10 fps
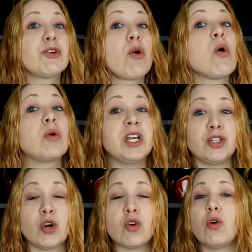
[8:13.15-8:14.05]
their own
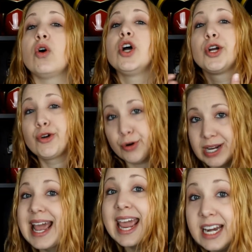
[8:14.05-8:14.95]
internal
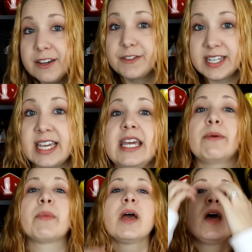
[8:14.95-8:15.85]
creative
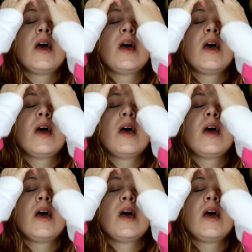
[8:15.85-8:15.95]
team.